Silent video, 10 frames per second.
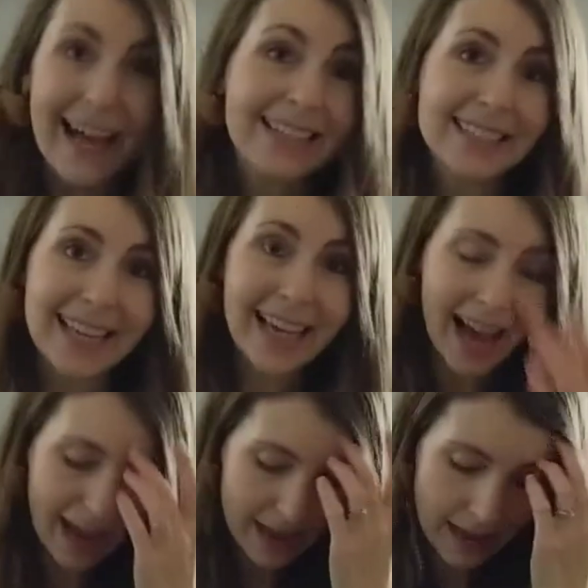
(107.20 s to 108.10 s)
Lastly,
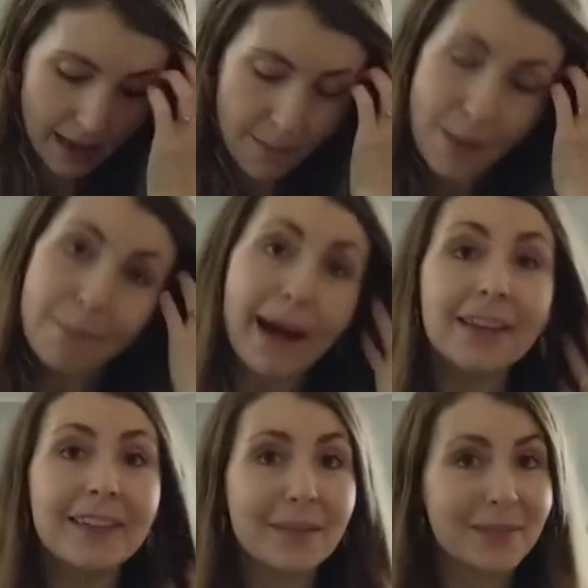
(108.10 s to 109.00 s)
I am
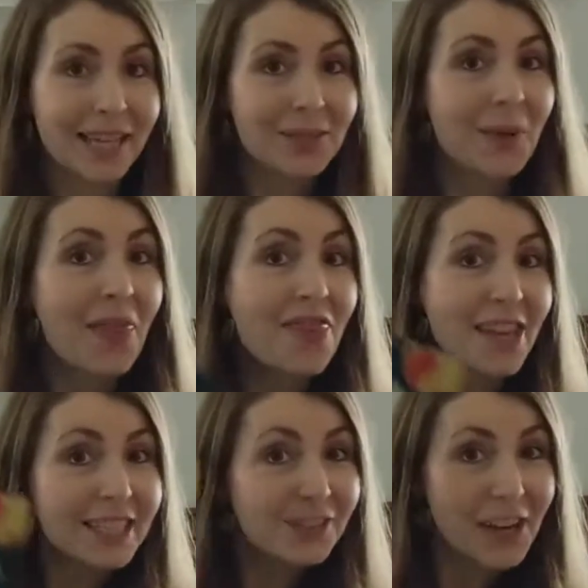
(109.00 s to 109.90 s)
mildly obsessed with
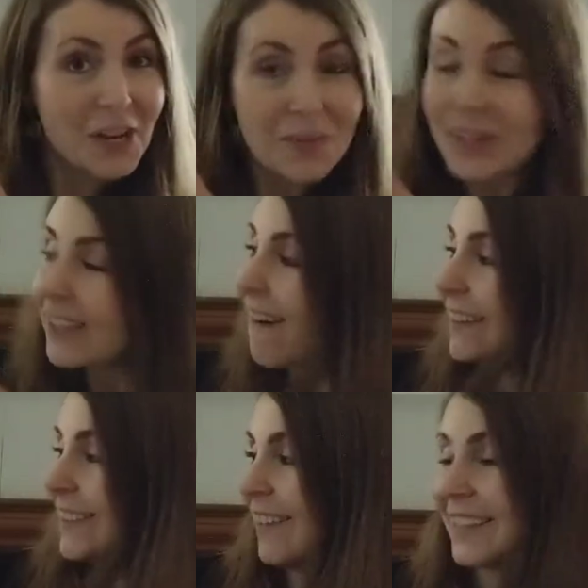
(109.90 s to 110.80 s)
this fun new book
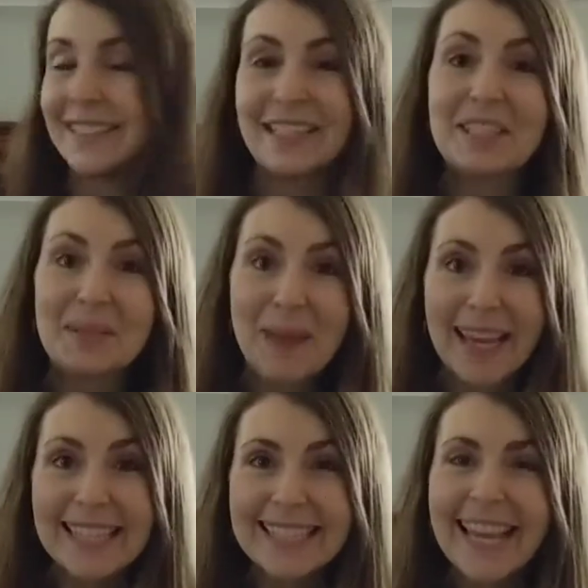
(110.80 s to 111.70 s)
called Dogs in
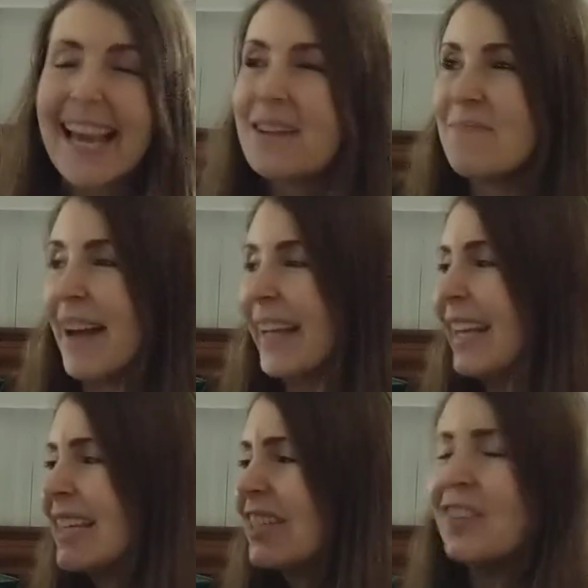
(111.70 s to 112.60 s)
Space. My
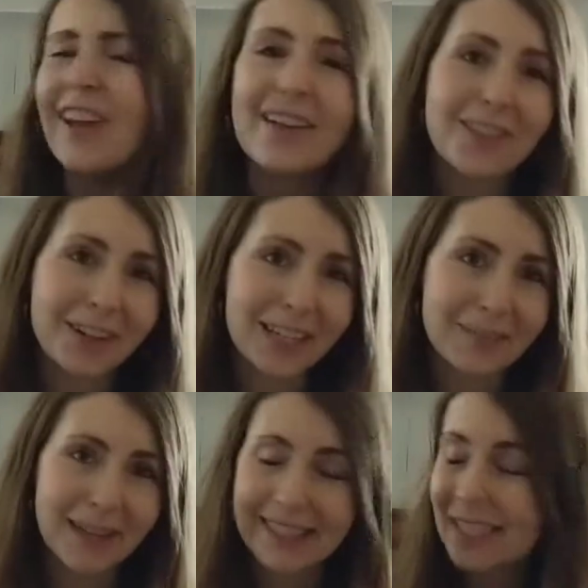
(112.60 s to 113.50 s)
kids love learning
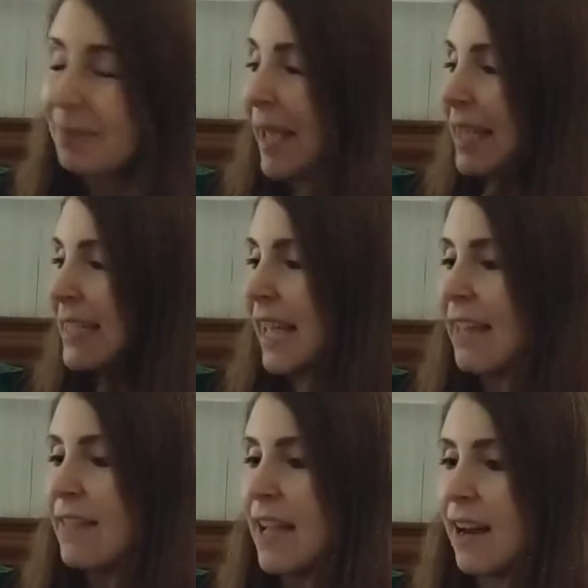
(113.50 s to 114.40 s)
about space,
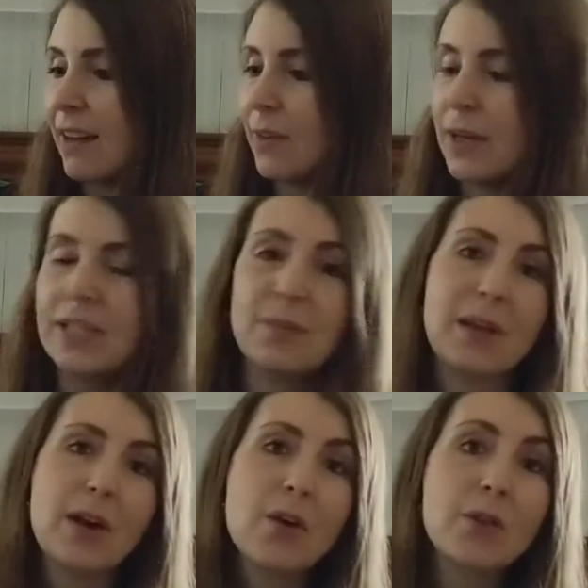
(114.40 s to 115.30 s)
and they are going to
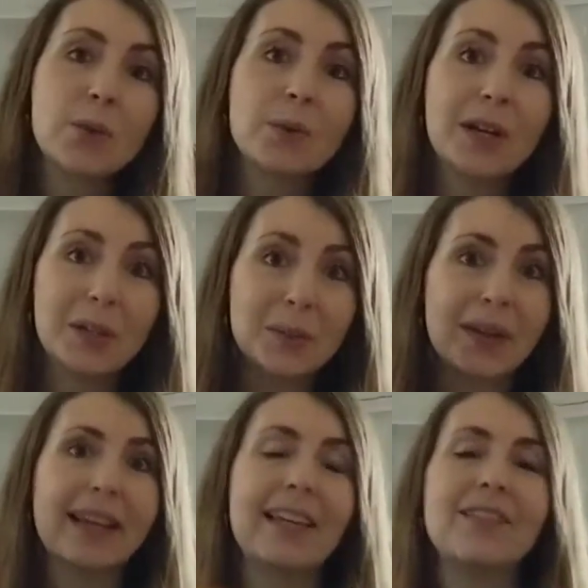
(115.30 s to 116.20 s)
be thrilled
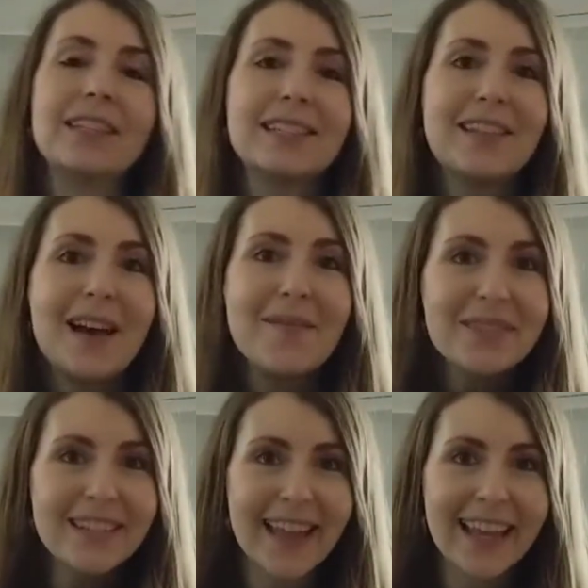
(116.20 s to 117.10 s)
when I give this to them
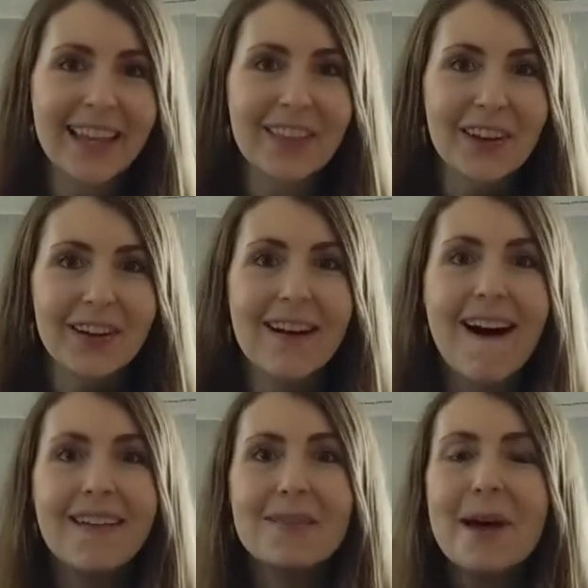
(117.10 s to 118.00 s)
so they can learn
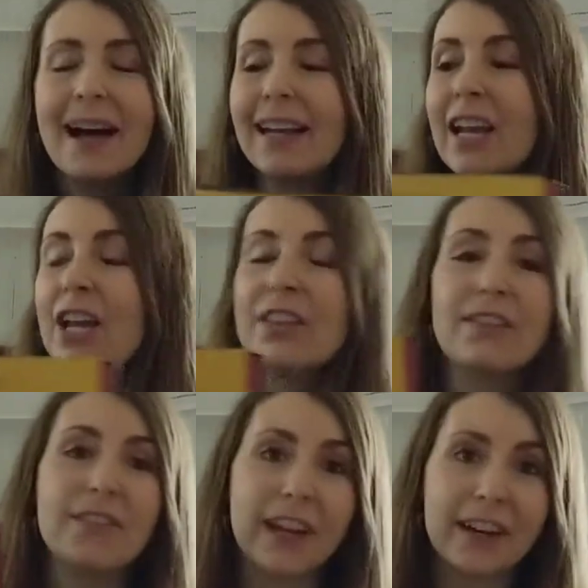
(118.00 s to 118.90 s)
all about
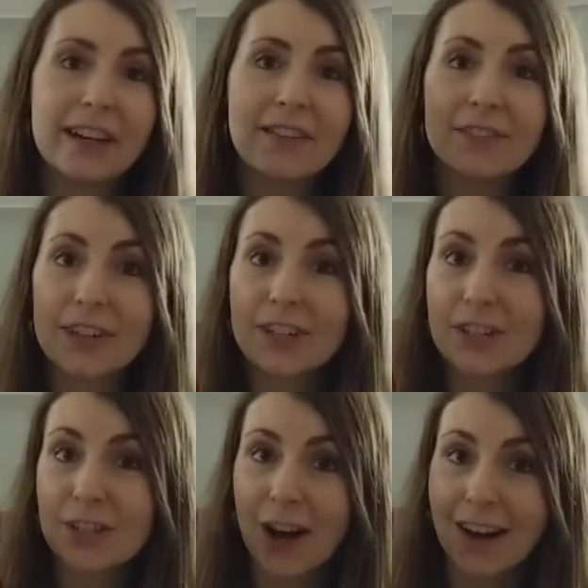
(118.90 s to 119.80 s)
the very
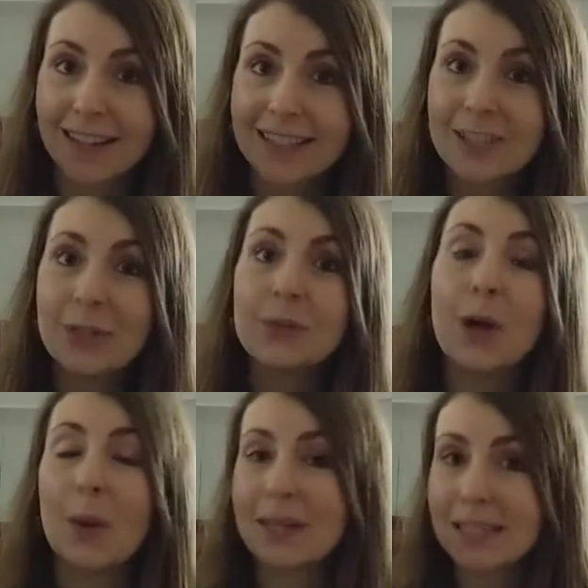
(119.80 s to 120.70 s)
first dogs to
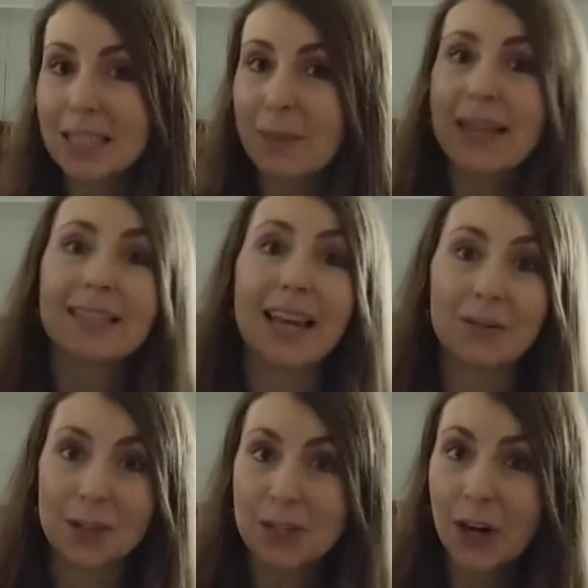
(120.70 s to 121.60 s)
go into space
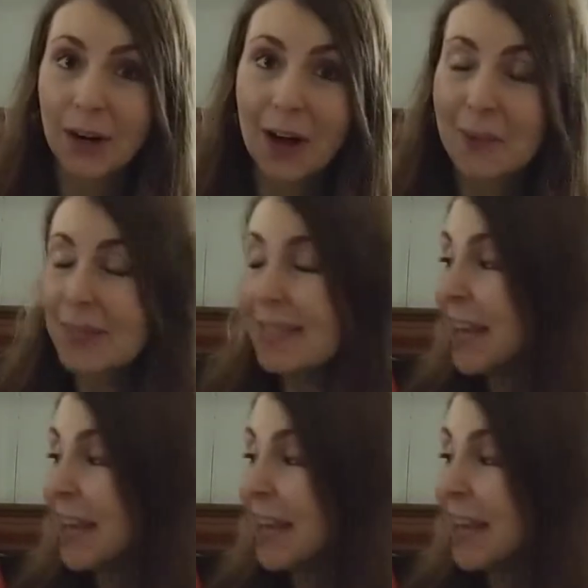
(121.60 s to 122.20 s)
and return home